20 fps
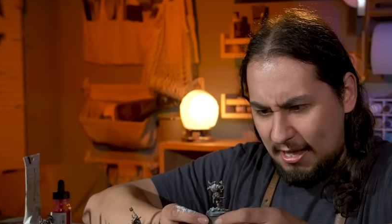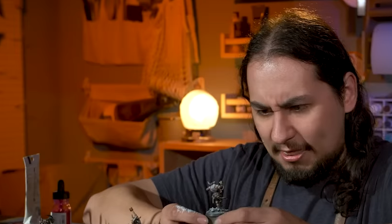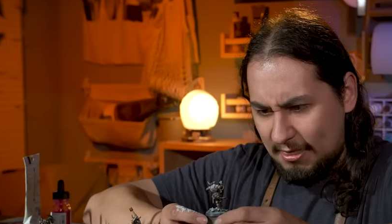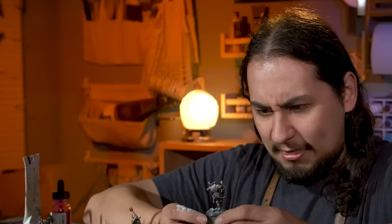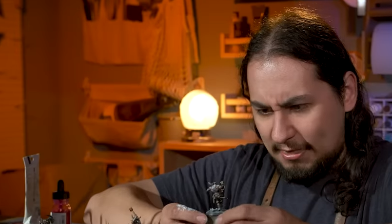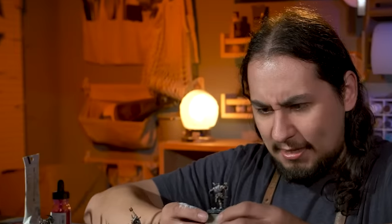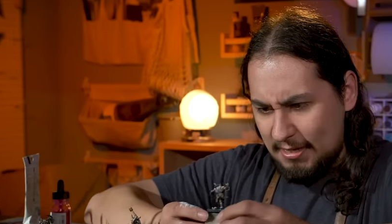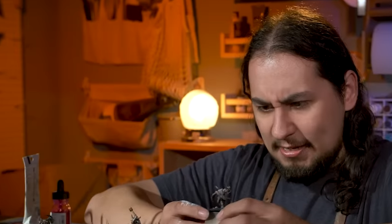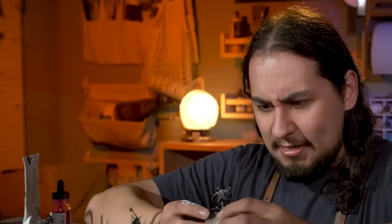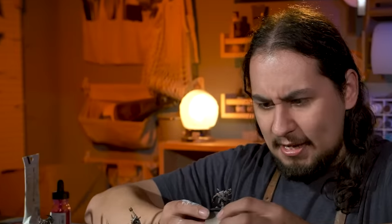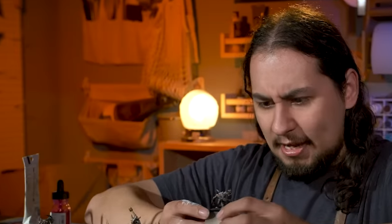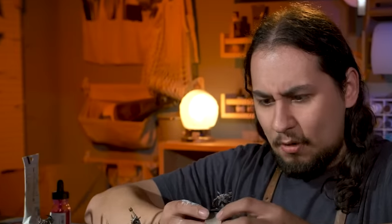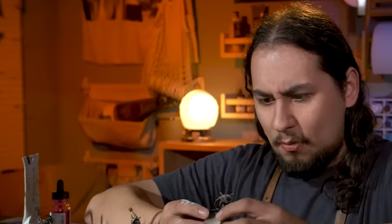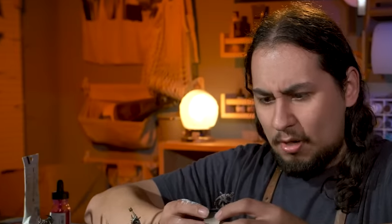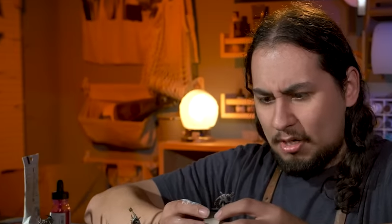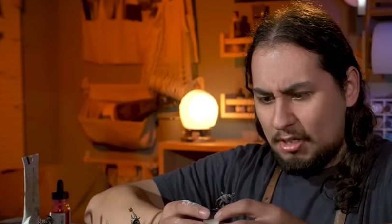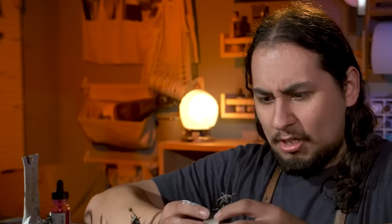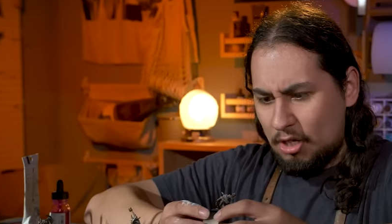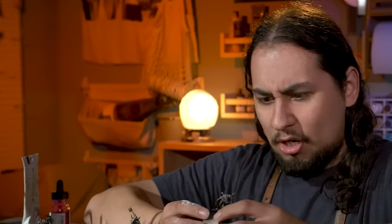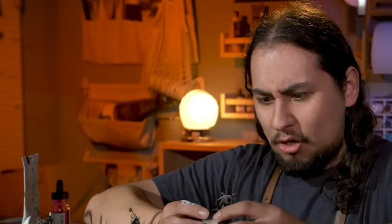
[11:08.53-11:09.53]
I think I
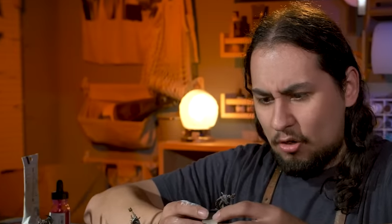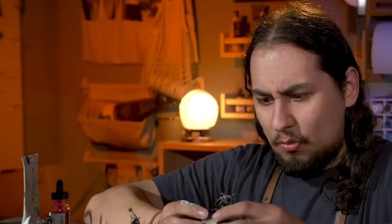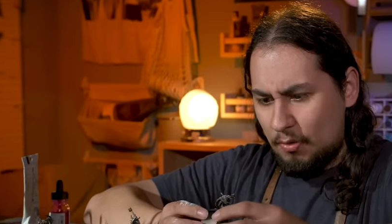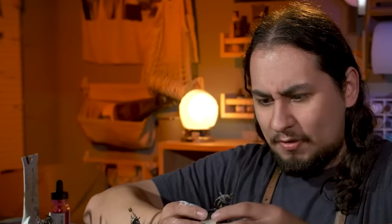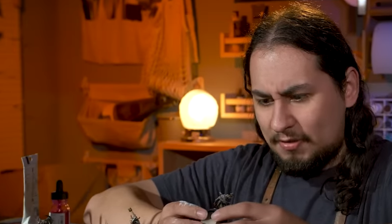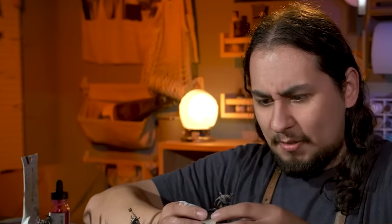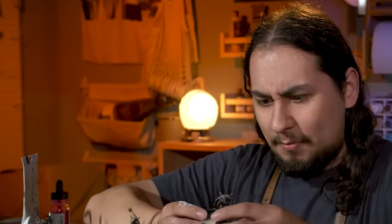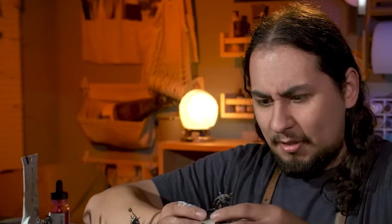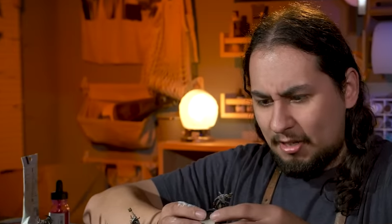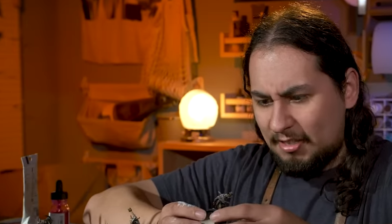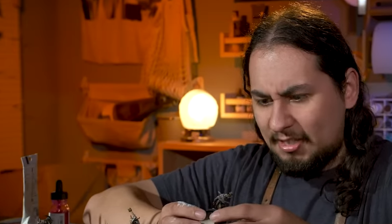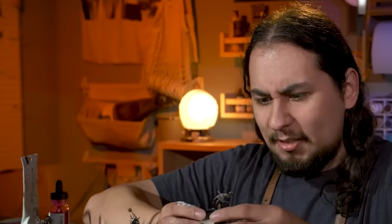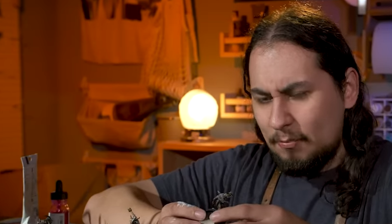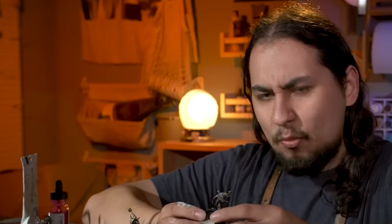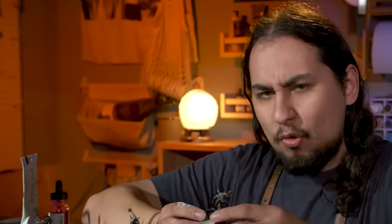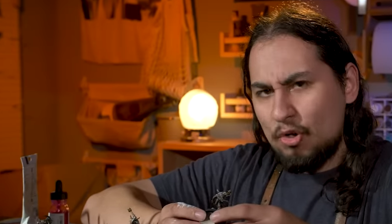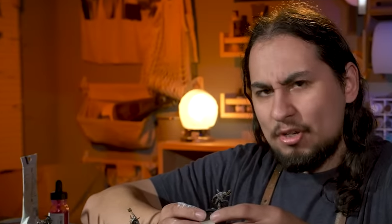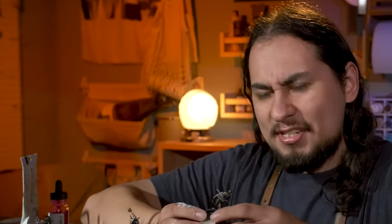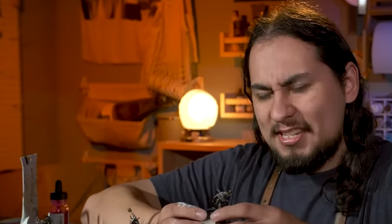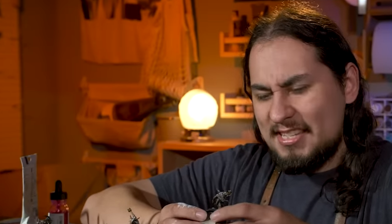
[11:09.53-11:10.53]
wanna go with something a little
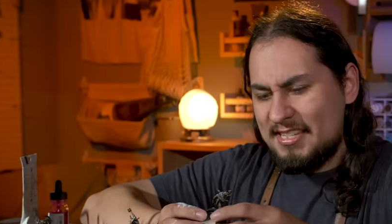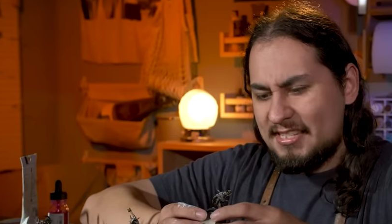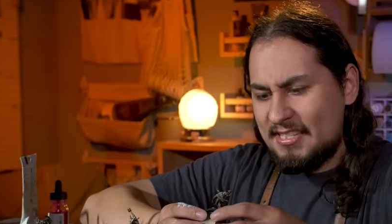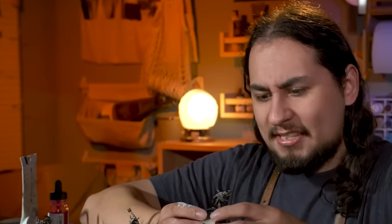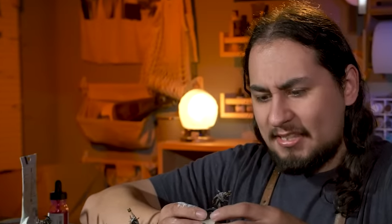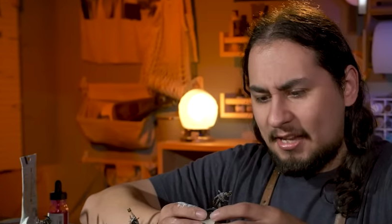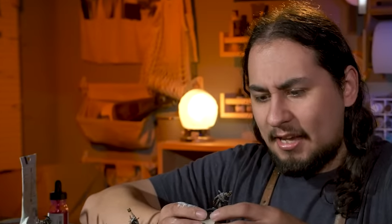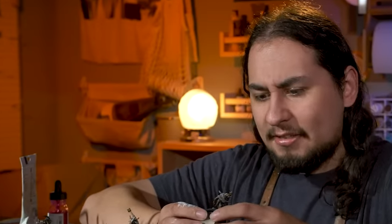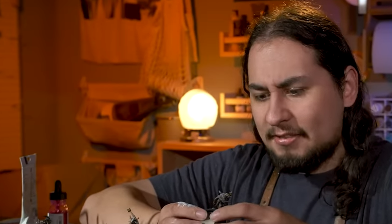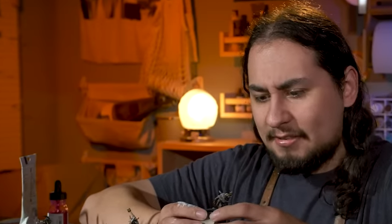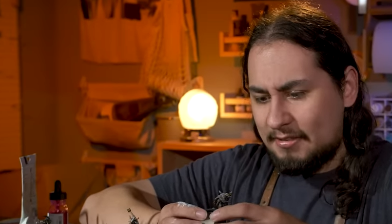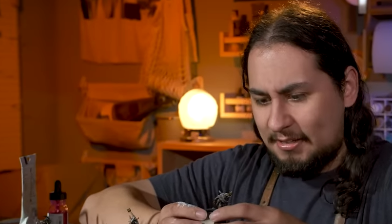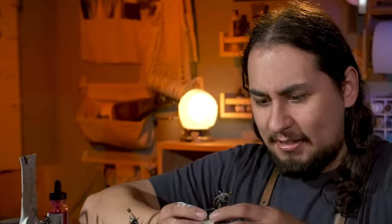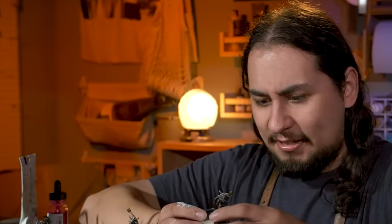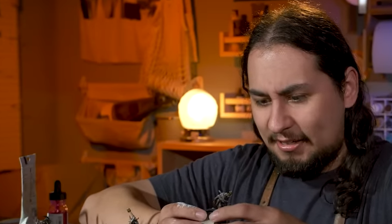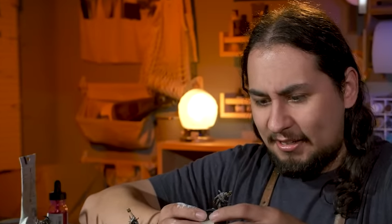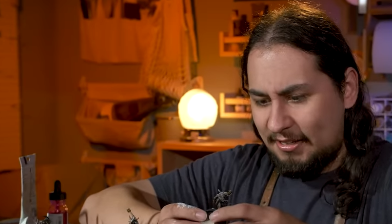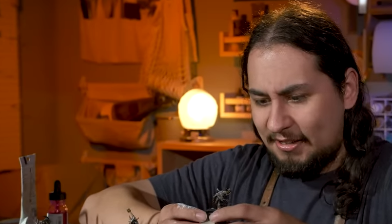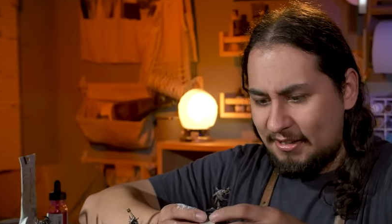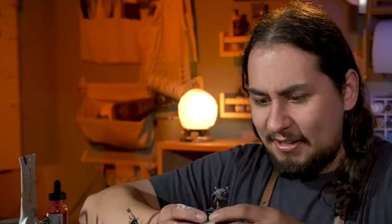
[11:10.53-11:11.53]
more
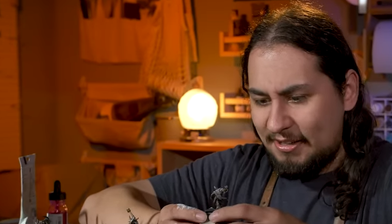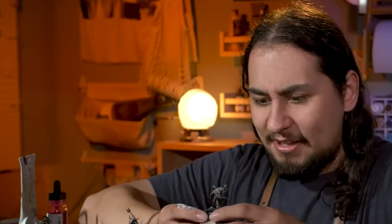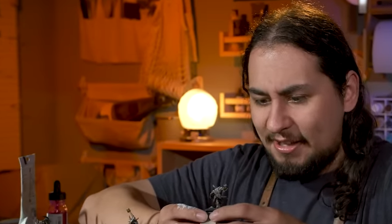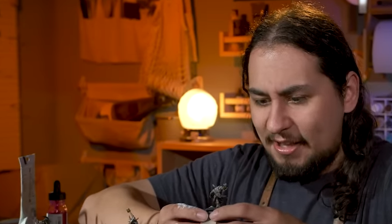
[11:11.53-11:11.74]
disgusting.